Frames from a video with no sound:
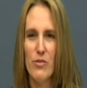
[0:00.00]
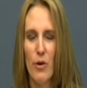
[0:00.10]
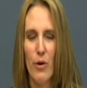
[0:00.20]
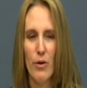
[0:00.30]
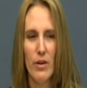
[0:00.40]

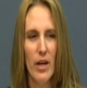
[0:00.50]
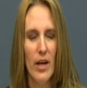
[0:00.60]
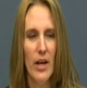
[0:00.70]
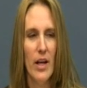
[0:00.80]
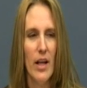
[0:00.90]
So
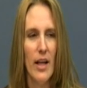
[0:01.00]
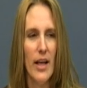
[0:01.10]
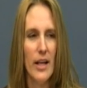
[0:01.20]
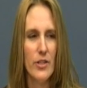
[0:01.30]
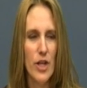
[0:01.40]

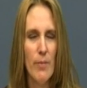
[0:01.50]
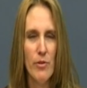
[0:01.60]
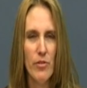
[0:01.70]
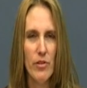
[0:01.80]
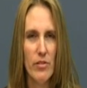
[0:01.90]

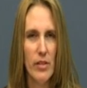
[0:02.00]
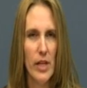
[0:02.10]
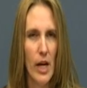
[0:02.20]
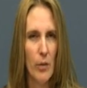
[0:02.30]
Chapter 16